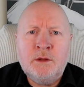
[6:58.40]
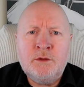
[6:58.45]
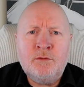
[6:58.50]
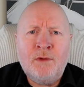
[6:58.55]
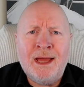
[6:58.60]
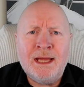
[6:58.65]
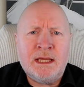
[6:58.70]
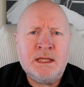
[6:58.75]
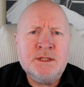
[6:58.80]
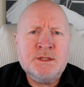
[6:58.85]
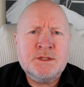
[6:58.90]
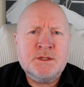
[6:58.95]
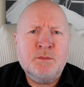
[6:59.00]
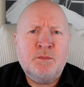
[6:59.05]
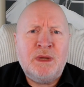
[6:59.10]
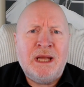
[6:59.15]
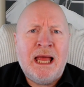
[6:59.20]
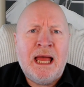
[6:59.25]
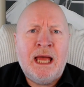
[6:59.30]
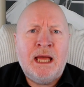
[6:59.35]
Now the rack is
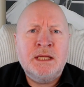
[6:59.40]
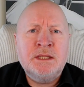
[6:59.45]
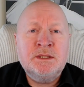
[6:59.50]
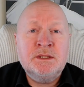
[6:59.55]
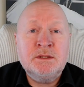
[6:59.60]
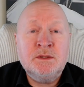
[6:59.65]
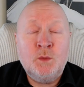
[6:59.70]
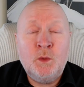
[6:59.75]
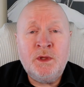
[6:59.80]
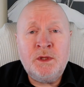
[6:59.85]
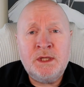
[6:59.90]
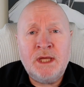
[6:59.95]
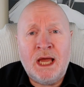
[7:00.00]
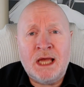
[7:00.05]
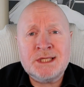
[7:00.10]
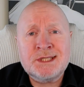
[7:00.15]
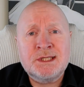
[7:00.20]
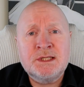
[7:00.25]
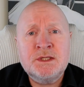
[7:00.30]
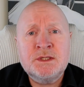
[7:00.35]
supplied with
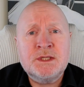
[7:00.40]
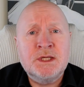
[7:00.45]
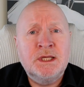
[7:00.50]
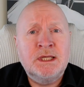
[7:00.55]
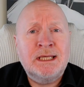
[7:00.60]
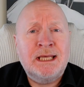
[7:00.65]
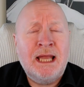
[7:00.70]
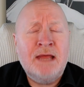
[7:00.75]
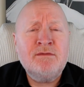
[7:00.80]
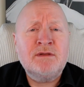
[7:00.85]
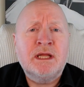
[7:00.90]
casters and